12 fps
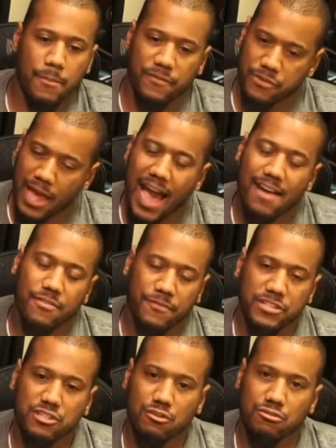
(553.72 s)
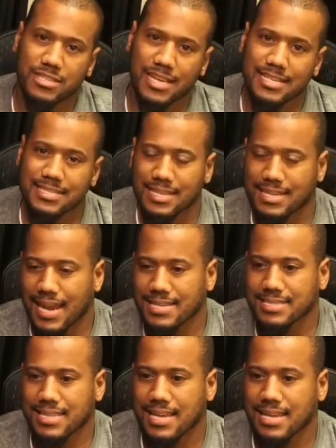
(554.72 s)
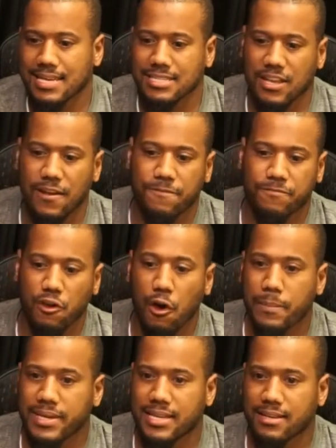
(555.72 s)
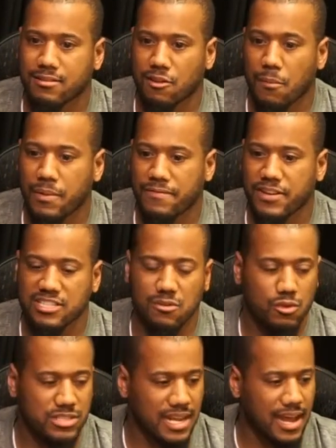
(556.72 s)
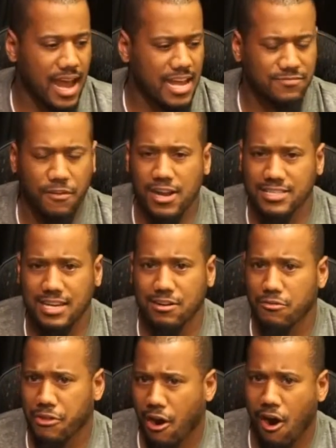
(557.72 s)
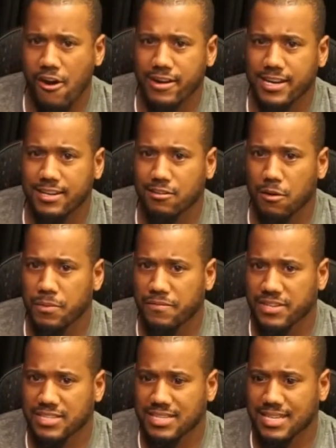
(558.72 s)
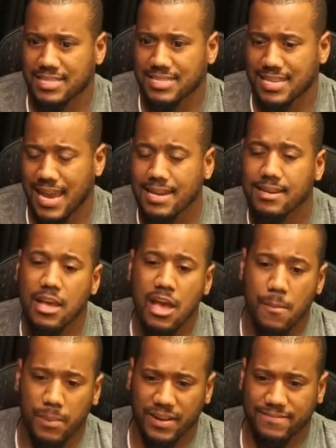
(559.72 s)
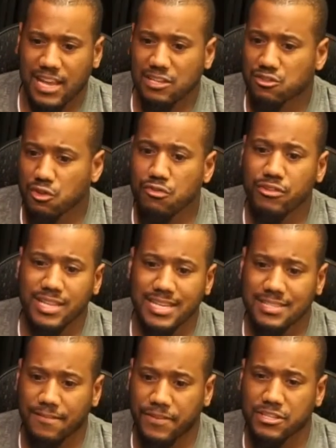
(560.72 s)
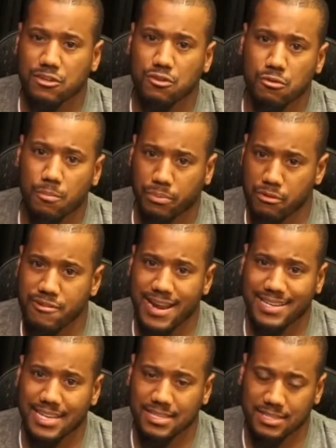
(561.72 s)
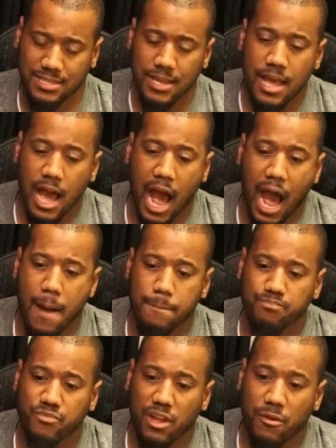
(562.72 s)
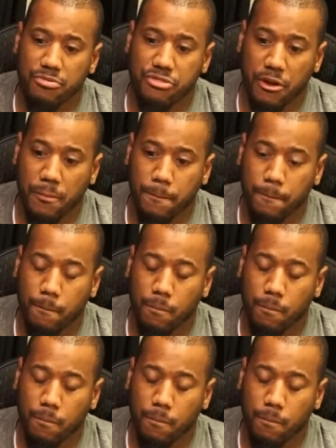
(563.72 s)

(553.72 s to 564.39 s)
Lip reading: If you have a physical disc, the nice thing is if Dolby Vision, which as far as I know there aren't any Dolby Vision discs yet, but if they do release a physical Blu-ray disc, the